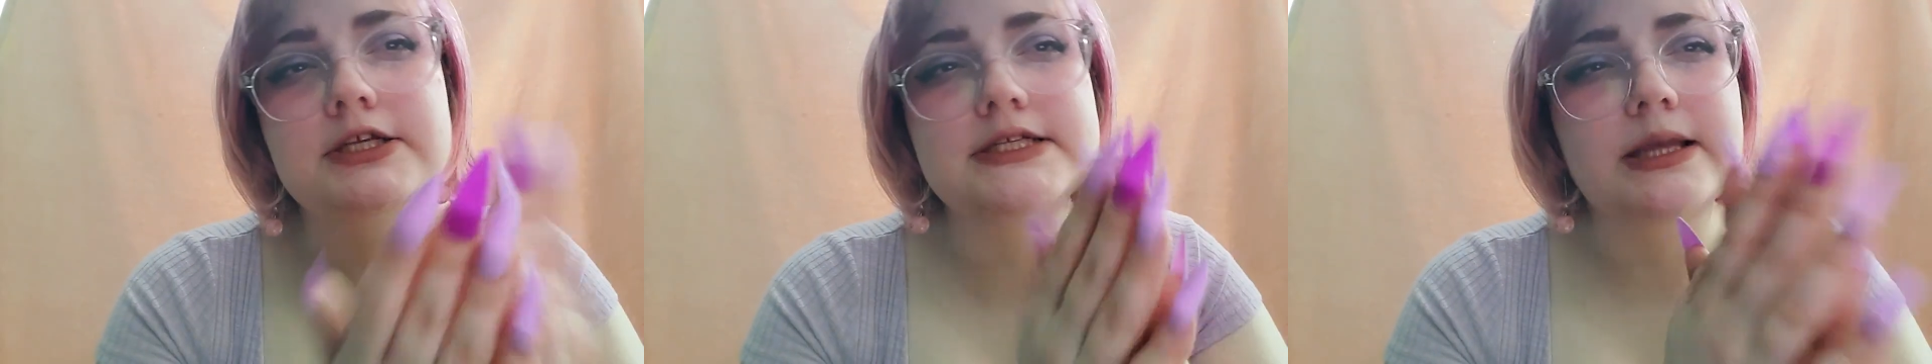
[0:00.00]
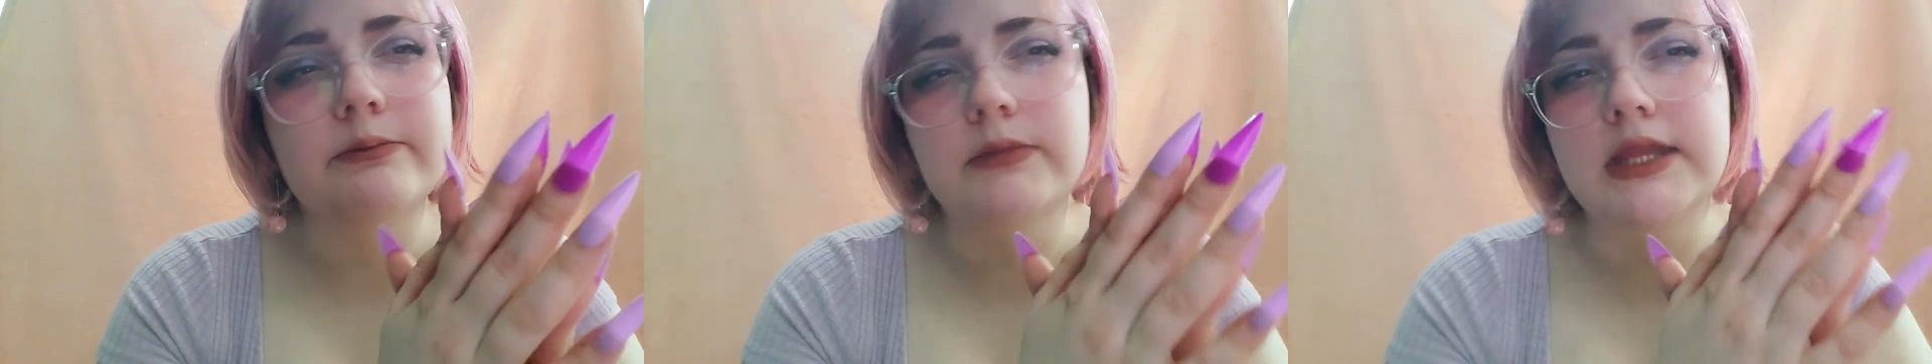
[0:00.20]

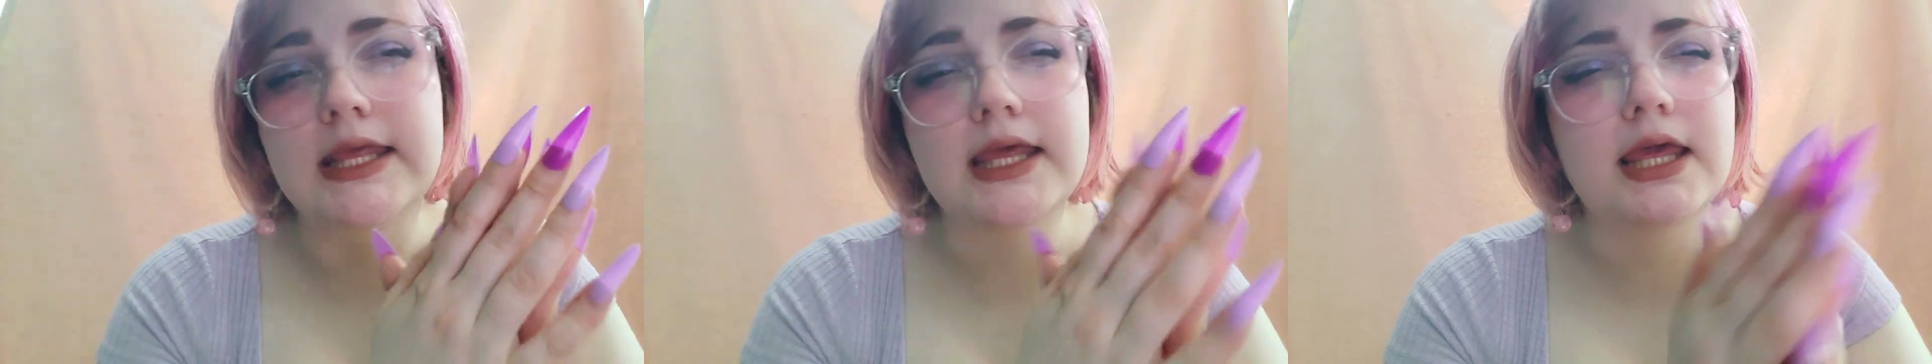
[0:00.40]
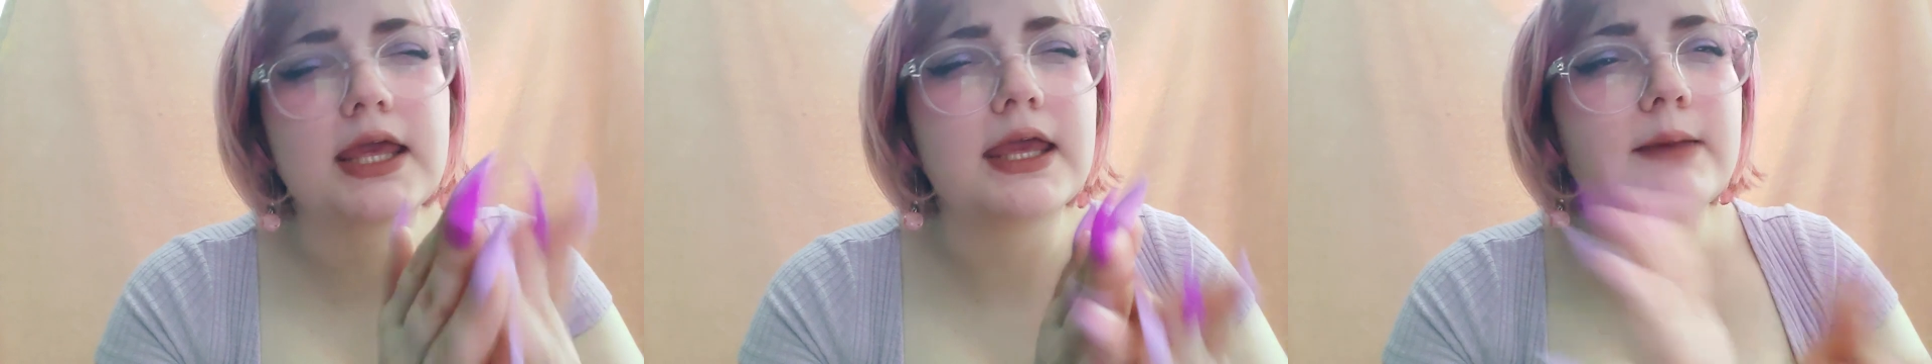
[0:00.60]

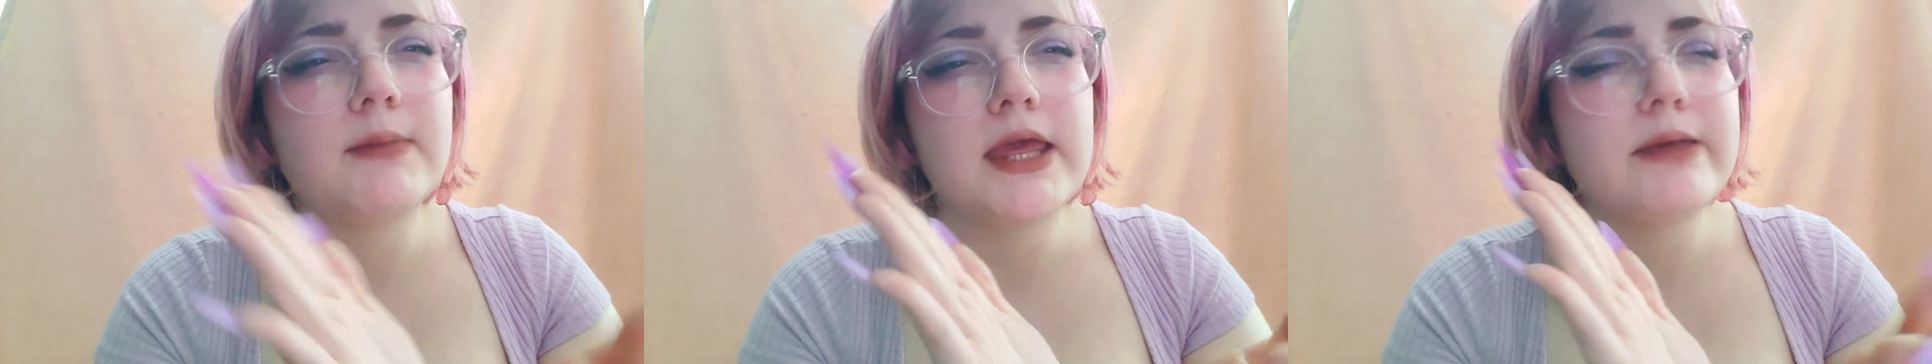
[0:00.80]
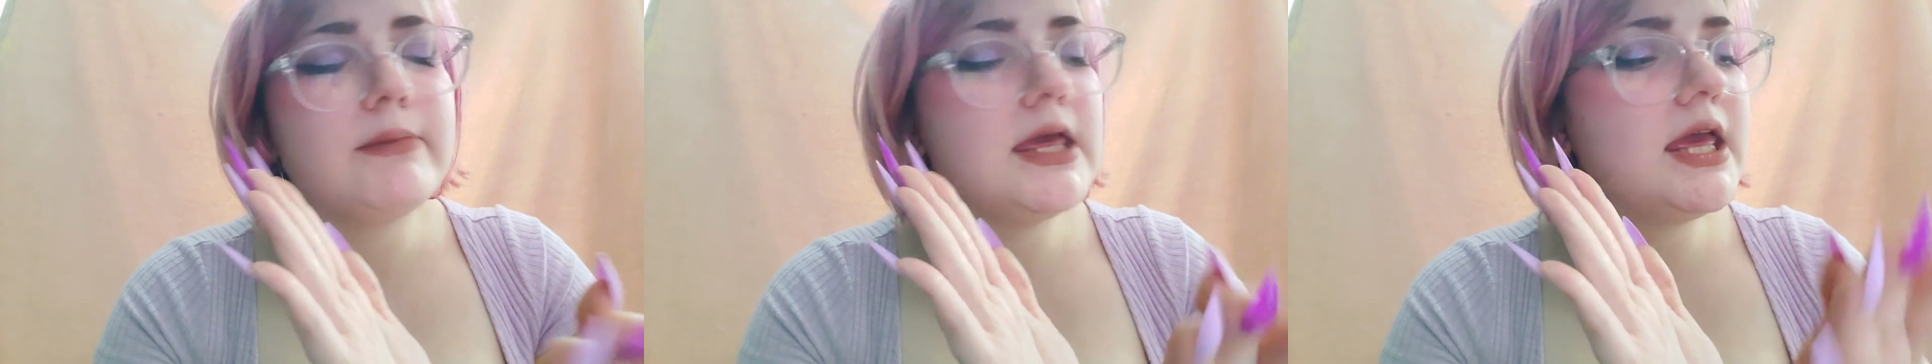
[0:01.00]
something,
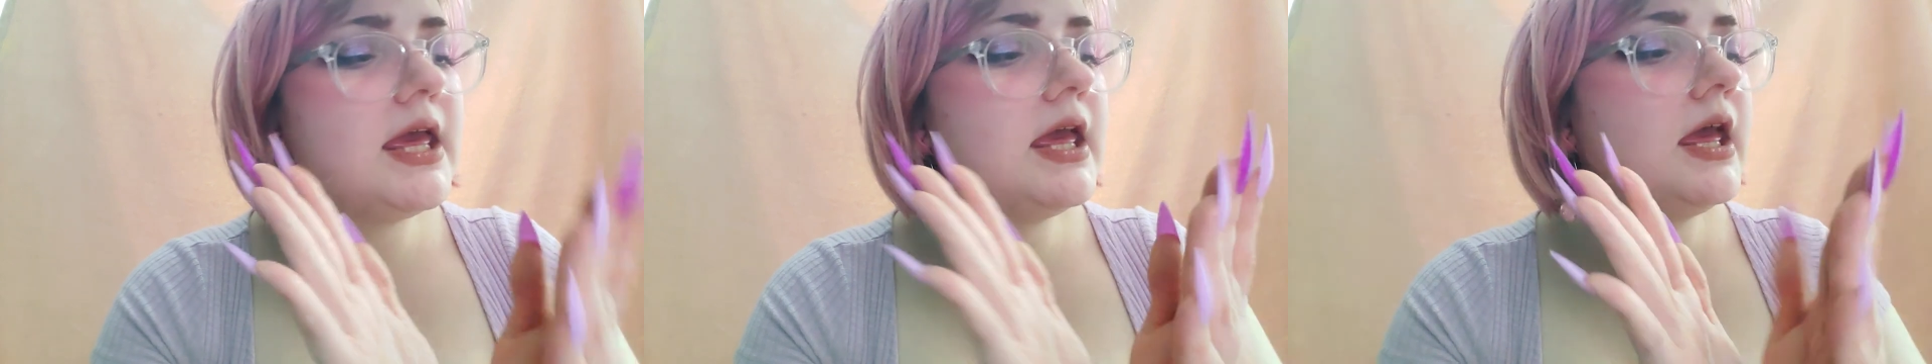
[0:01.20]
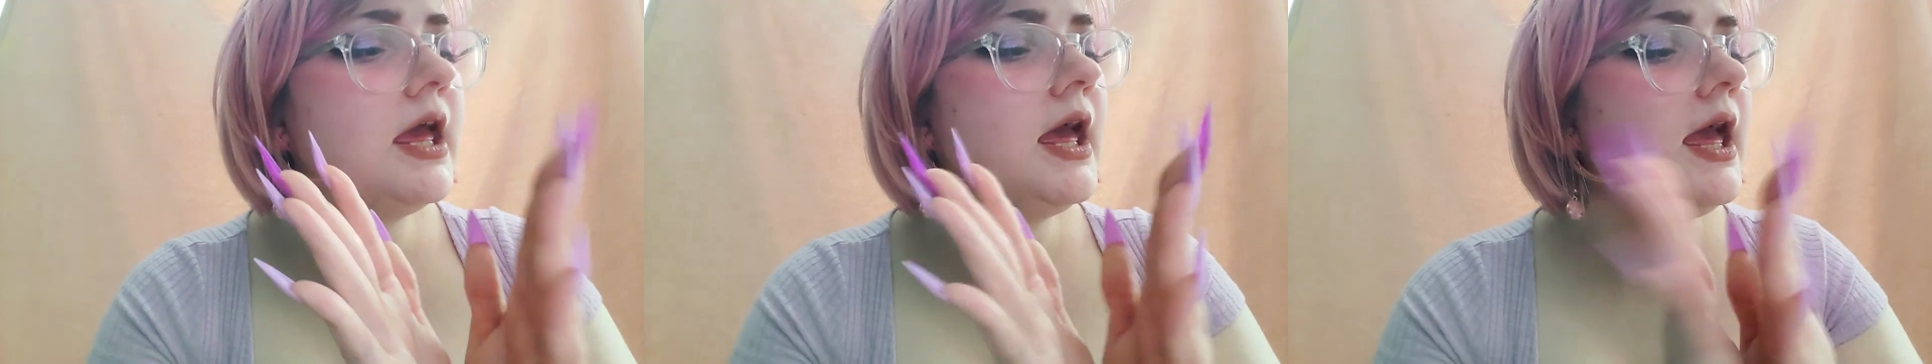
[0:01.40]

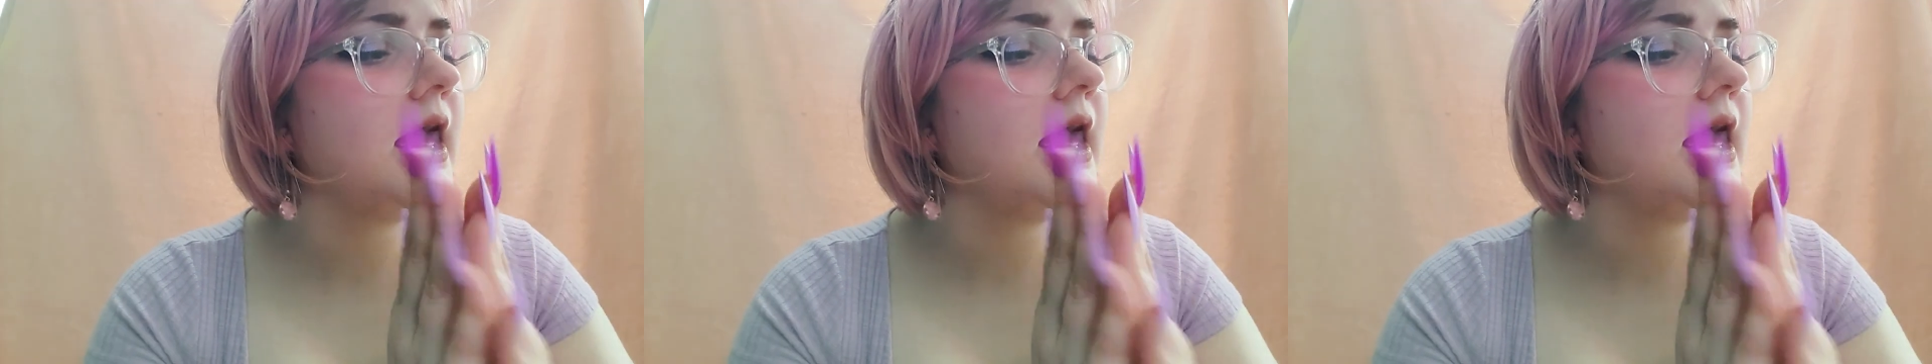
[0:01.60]
maybe,